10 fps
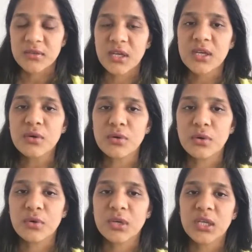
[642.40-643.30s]
They don't
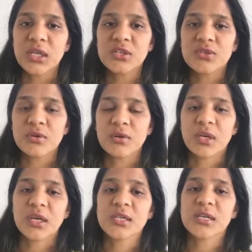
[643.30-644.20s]
know they need to
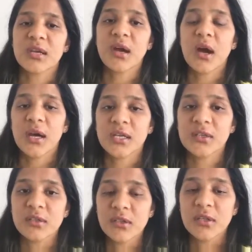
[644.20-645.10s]
create an
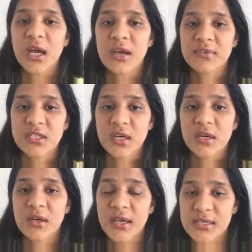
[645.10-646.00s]
ideal
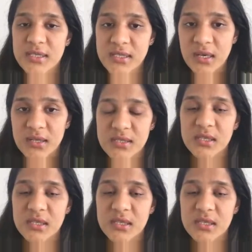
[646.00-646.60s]
avatar exercise.